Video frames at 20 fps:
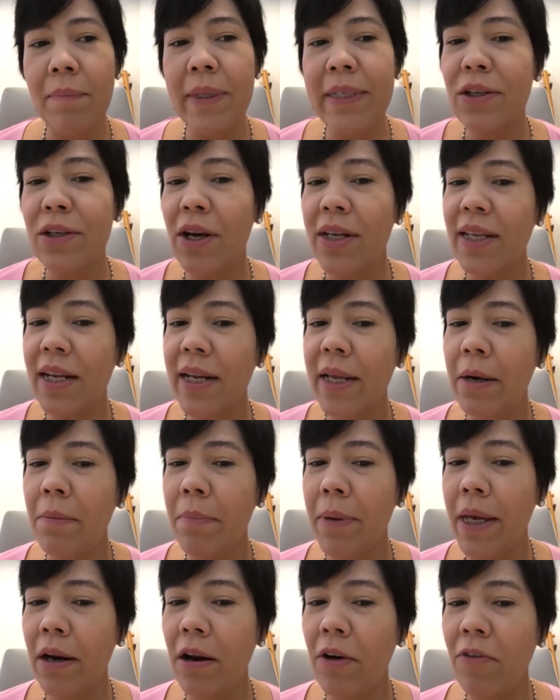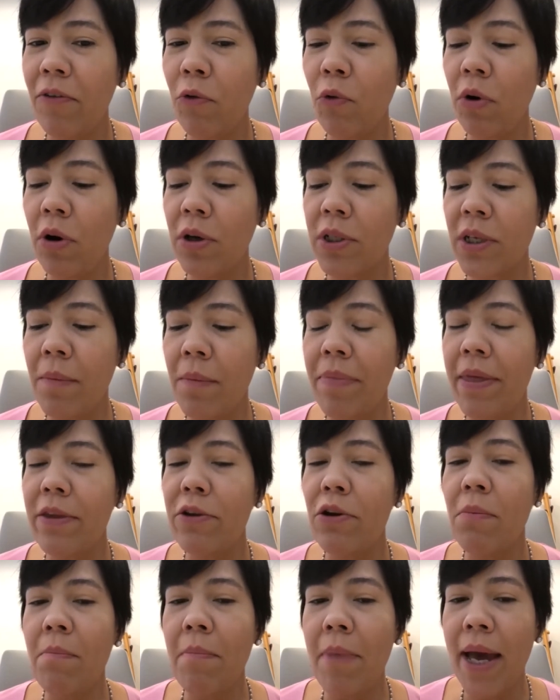discuss a little bit of something
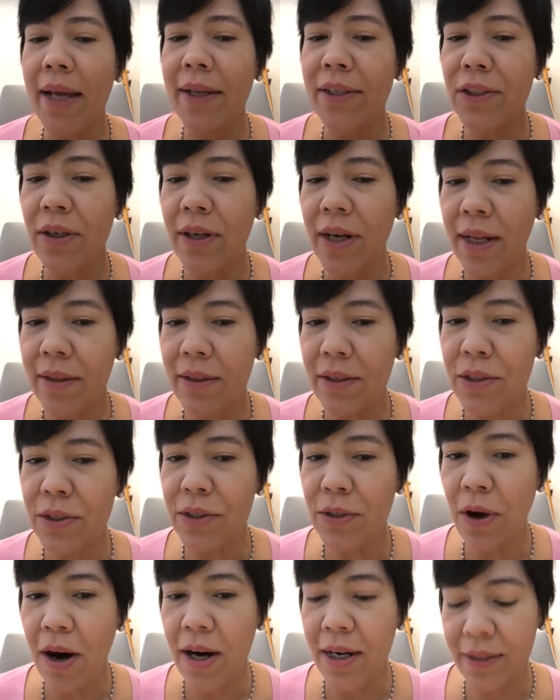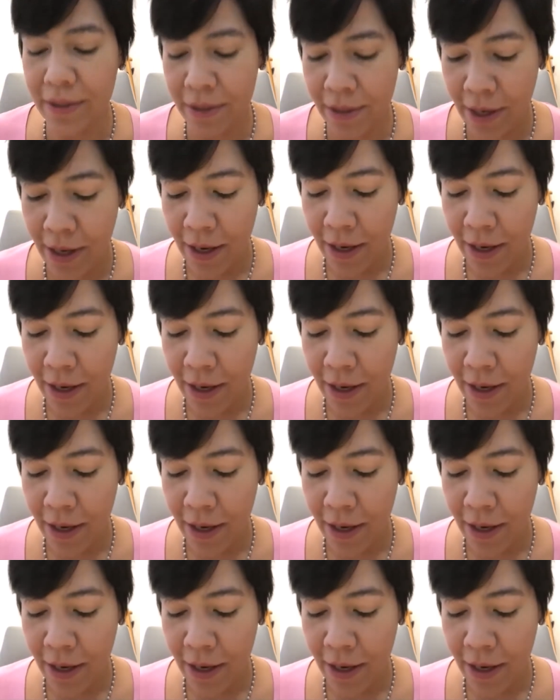you mentioned at the start.